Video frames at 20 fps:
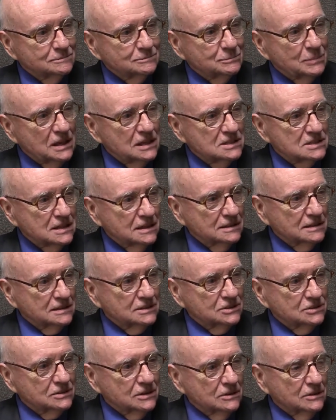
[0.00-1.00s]
basically
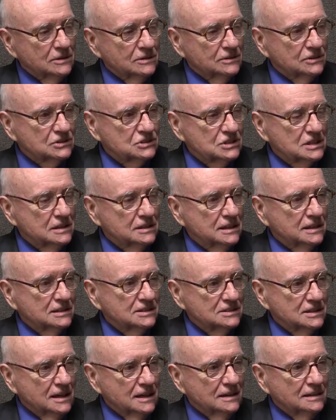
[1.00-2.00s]
took all the ceiling
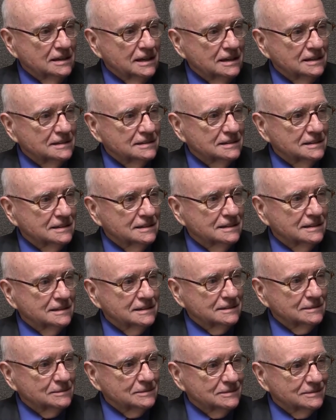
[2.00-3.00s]
tile out and
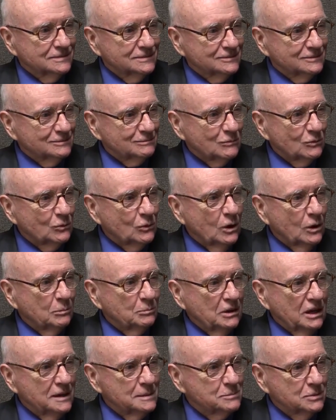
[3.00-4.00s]
the
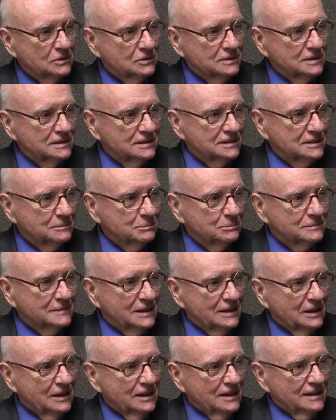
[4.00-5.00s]
wallpaper and the
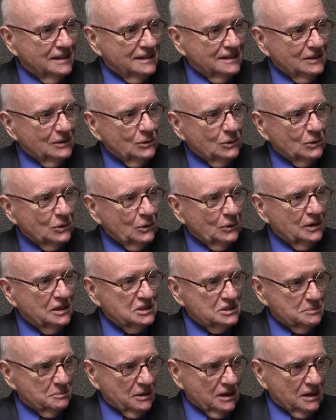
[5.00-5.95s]
1/4-inch